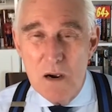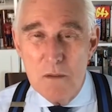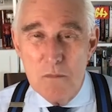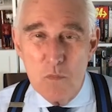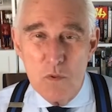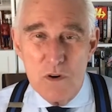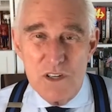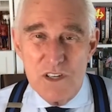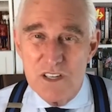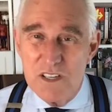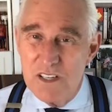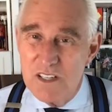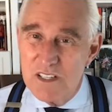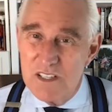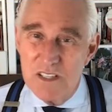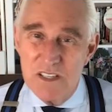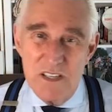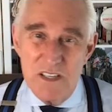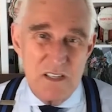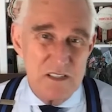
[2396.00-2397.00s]
which is
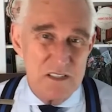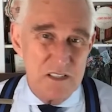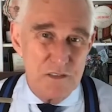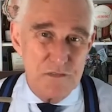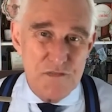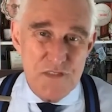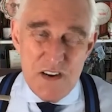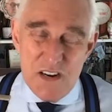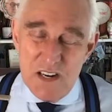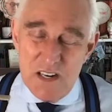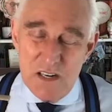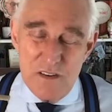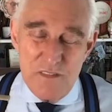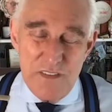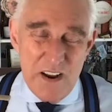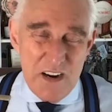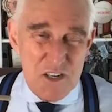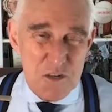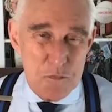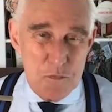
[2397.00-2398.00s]
the definitive
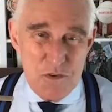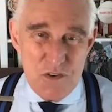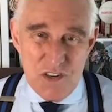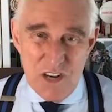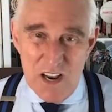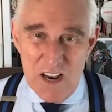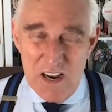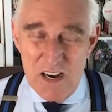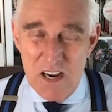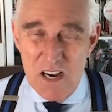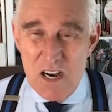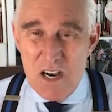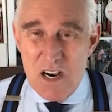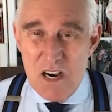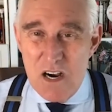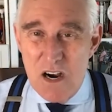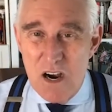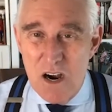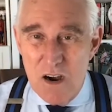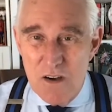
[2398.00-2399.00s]
expose
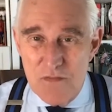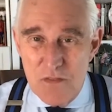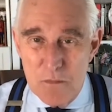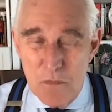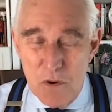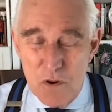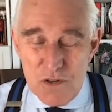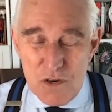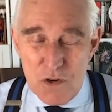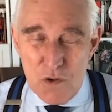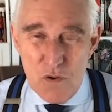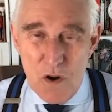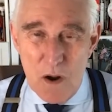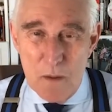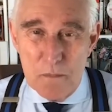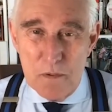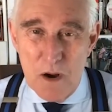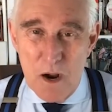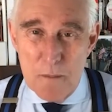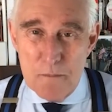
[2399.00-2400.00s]
of the most
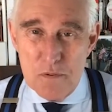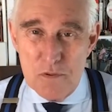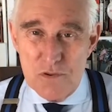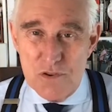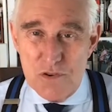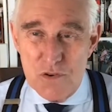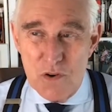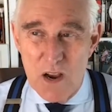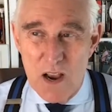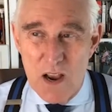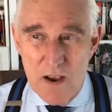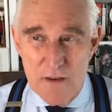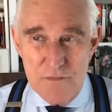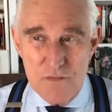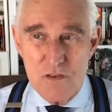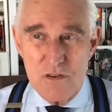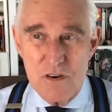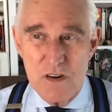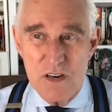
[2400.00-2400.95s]
corrupt couple to ever